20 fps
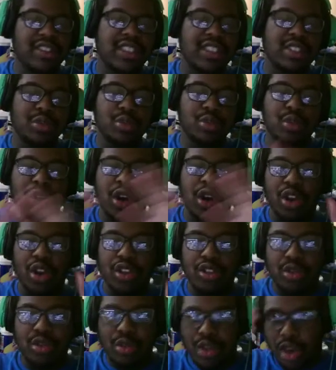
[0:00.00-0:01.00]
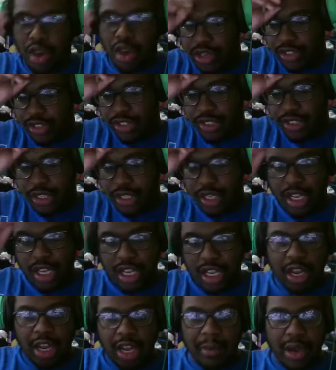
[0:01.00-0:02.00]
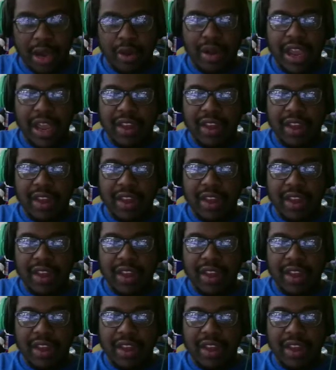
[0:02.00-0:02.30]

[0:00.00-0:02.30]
this is where all the new cards come out.